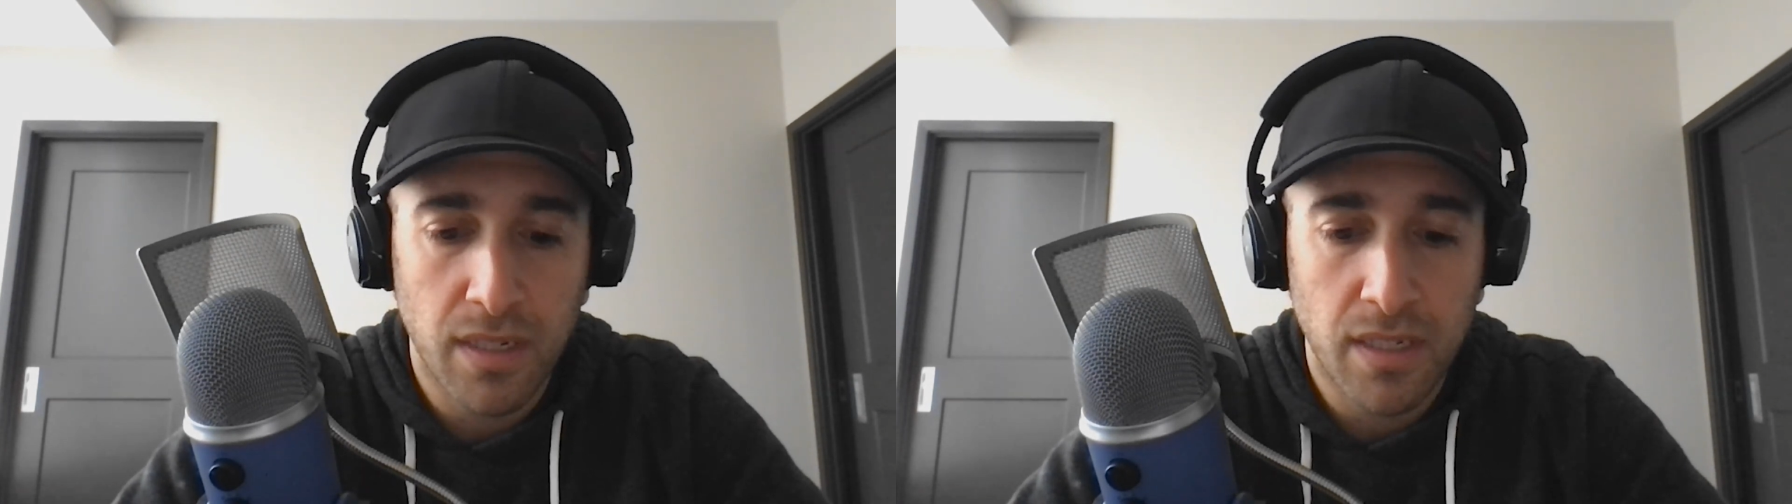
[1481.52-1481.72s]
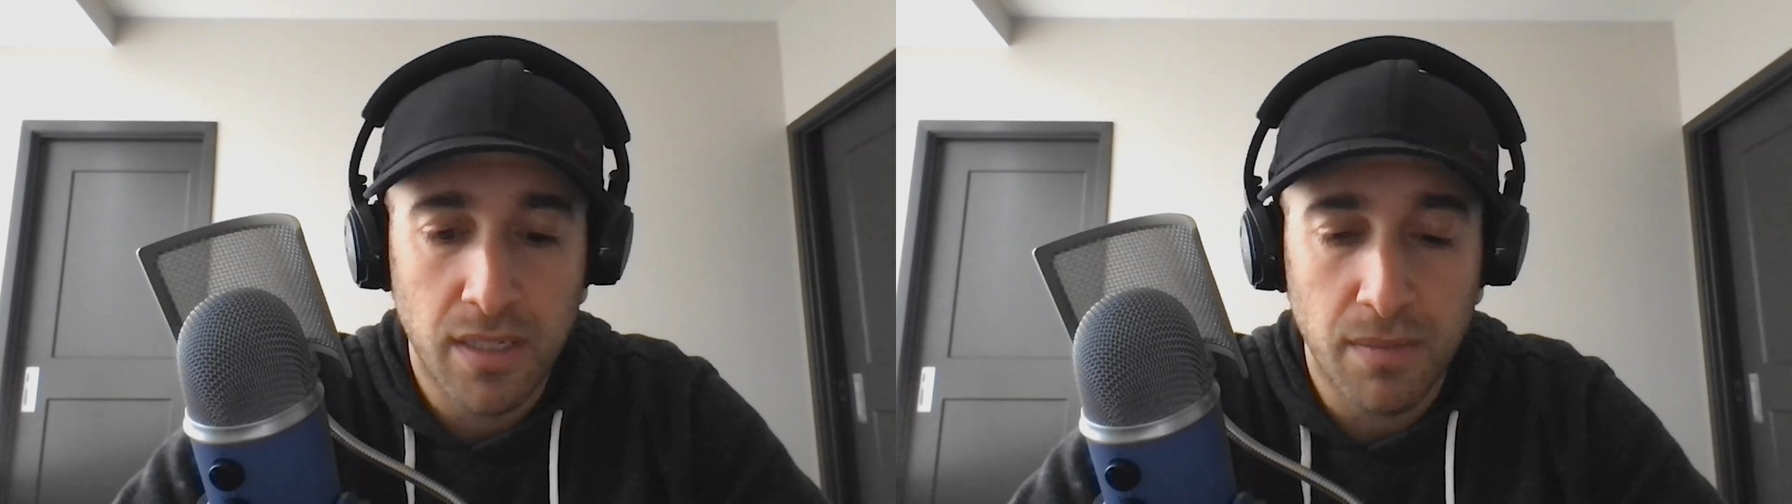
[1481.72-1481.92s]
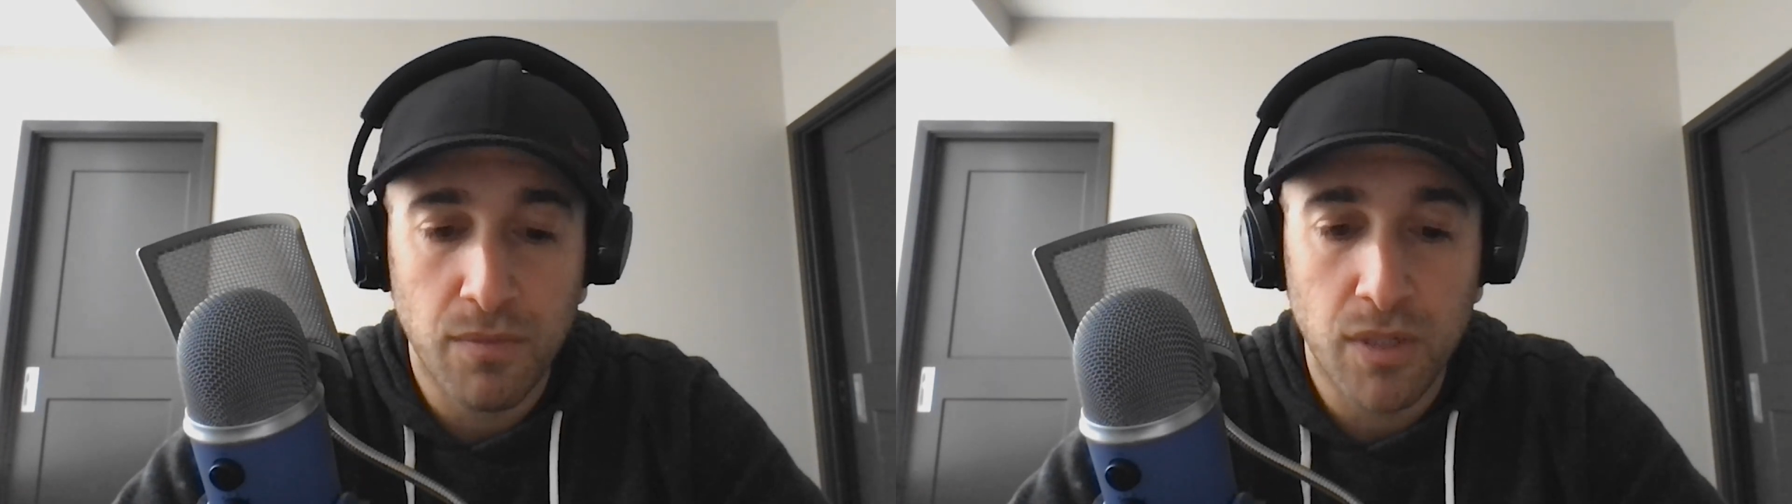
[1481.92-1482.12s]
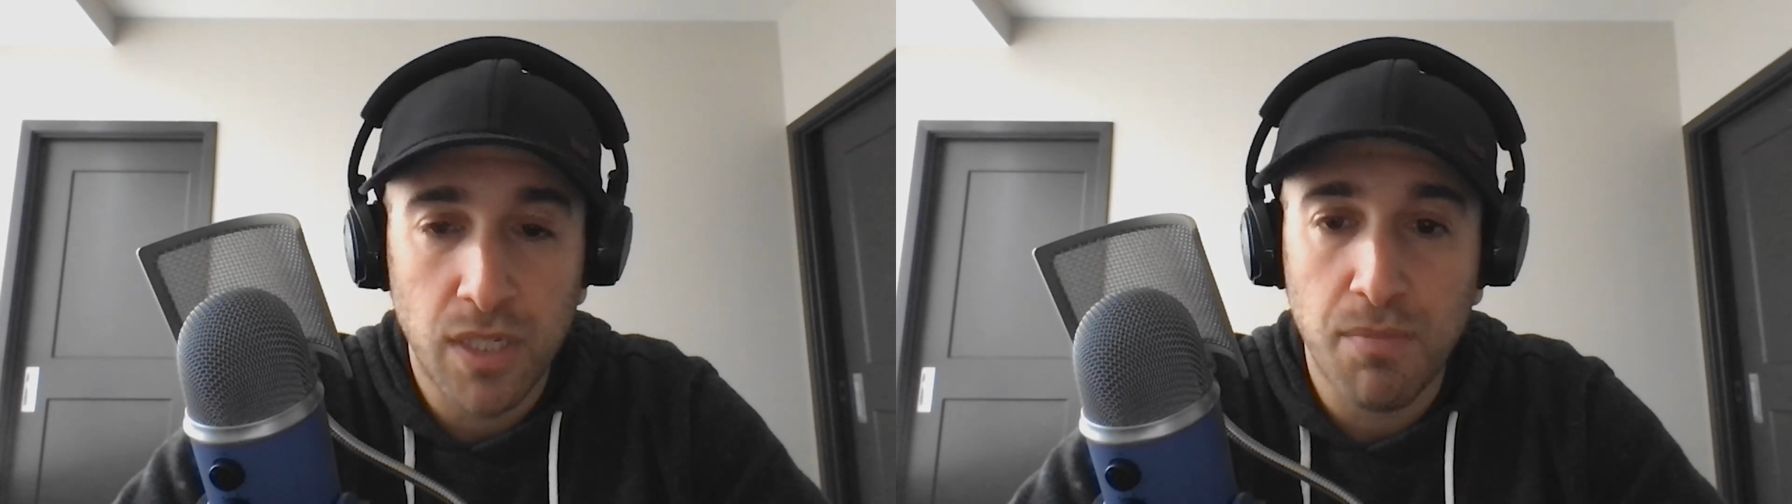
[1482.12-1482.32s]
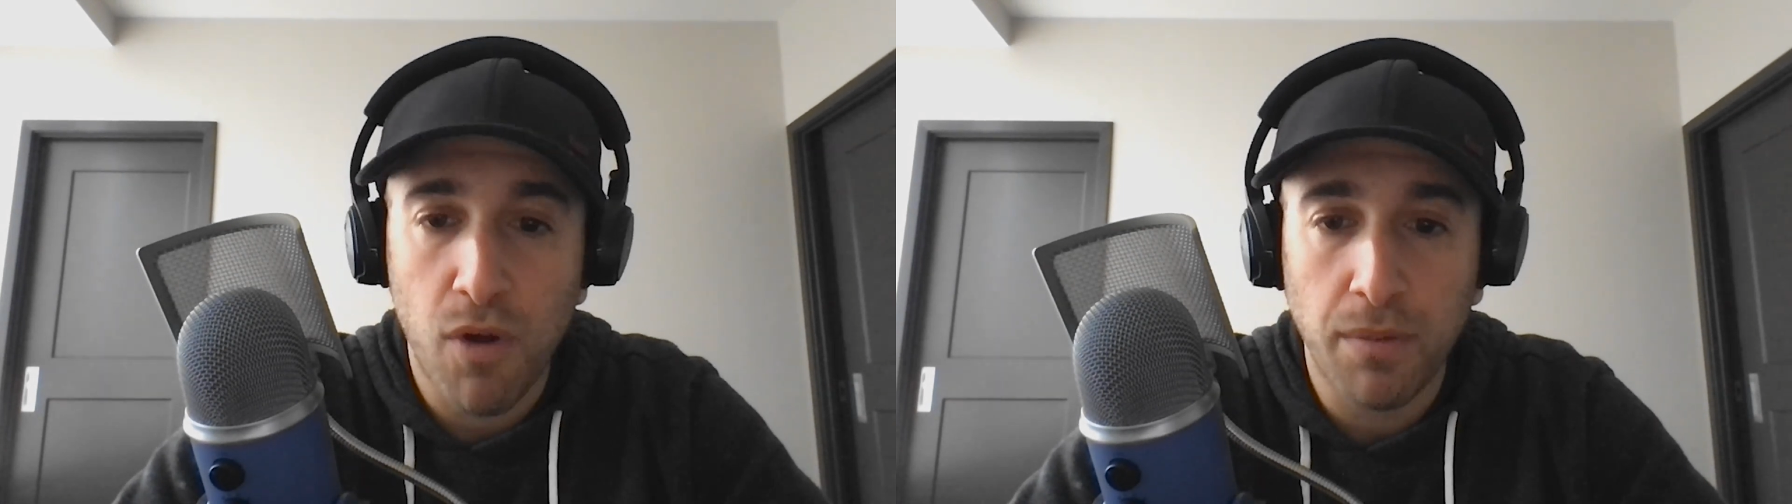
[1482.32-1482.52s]
some
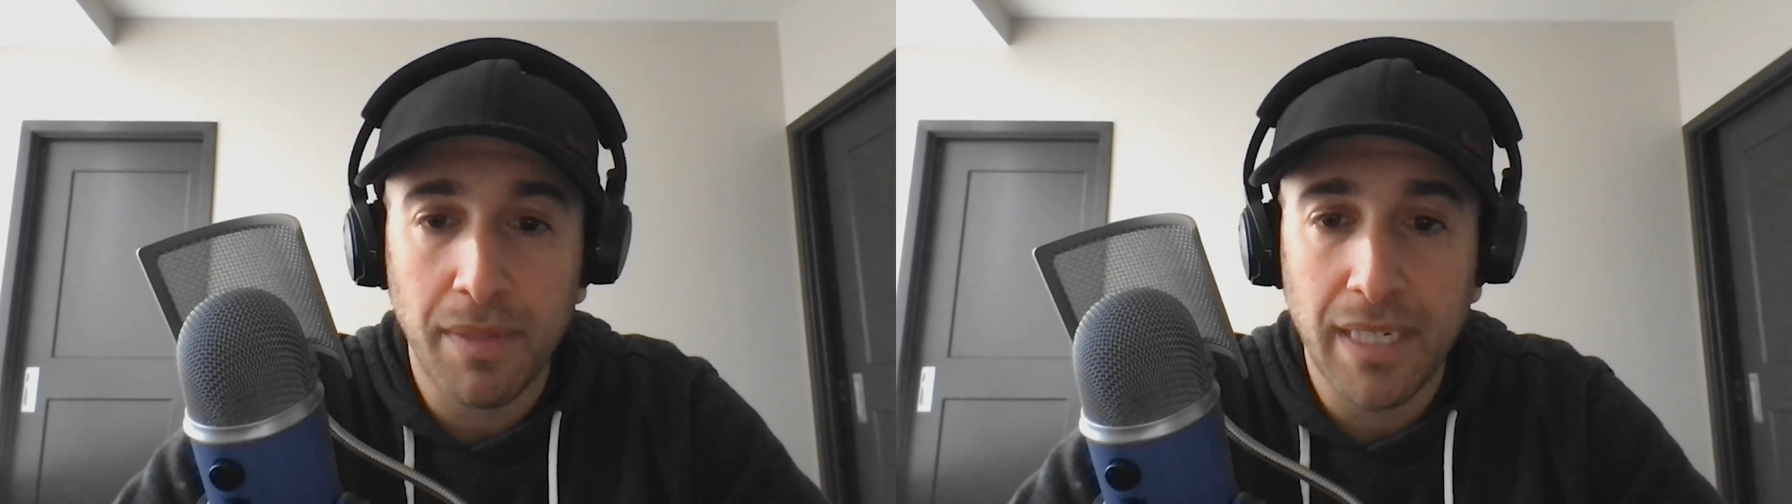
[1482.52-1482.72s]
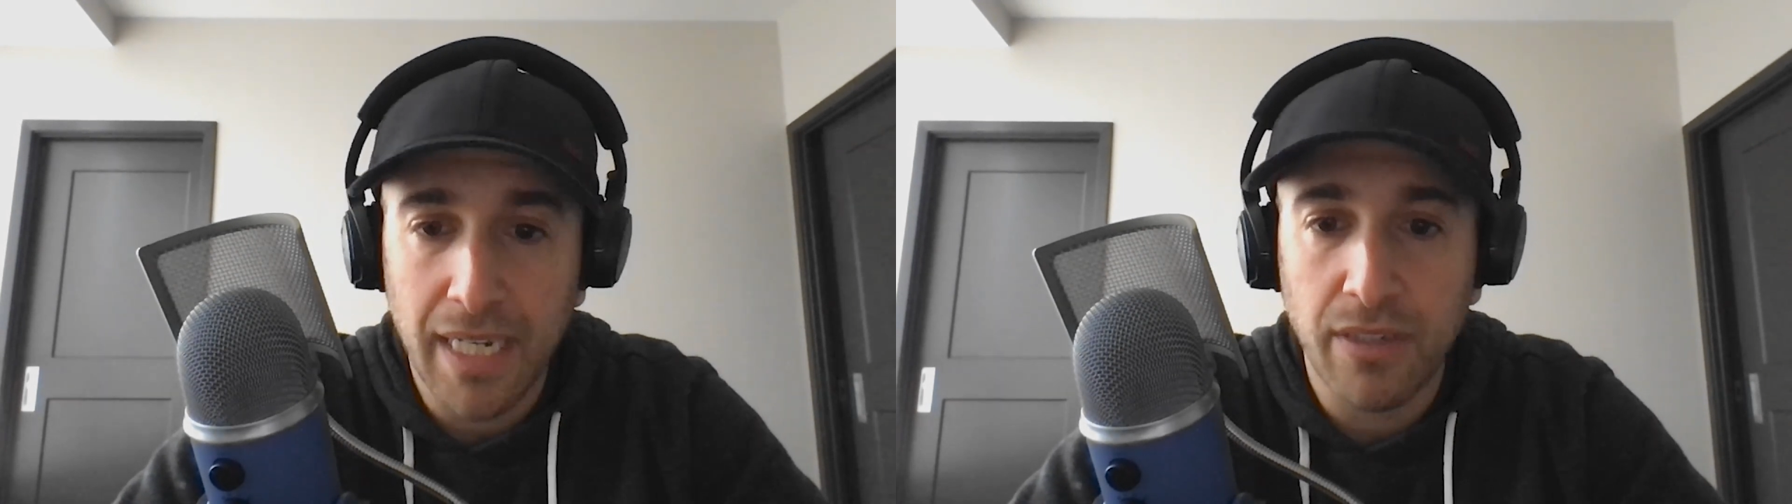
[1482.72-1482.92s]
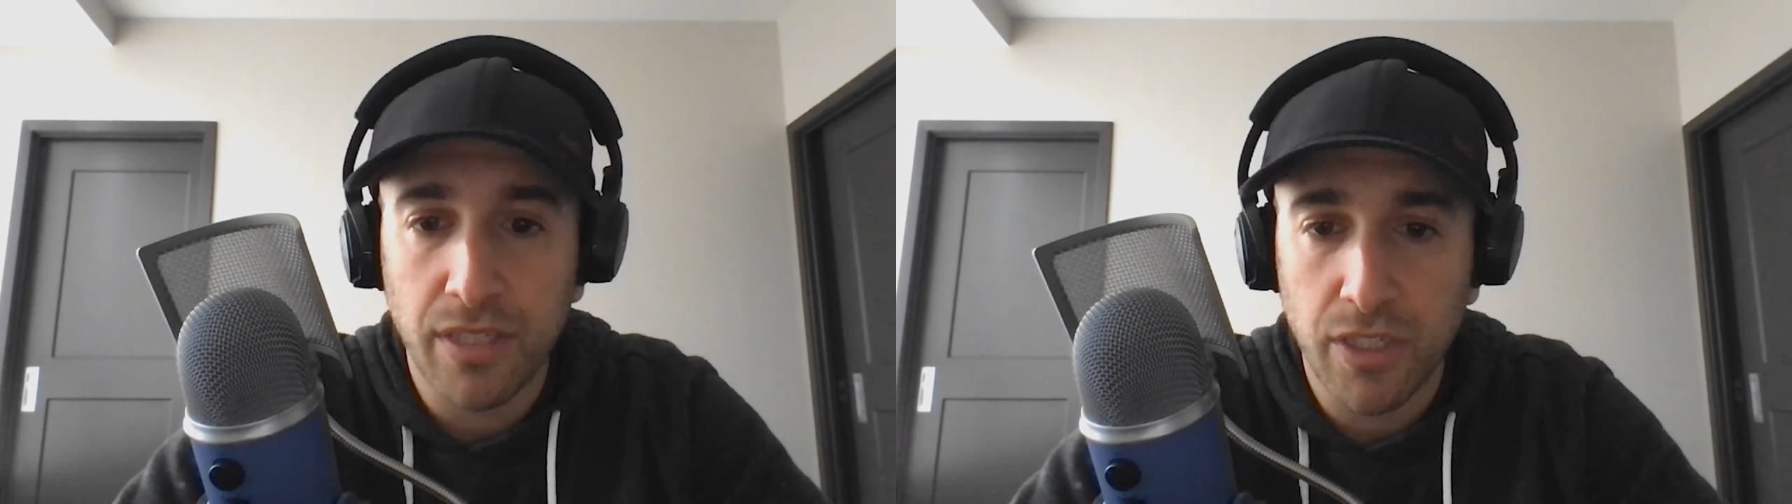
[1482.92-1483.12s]
smarmy sales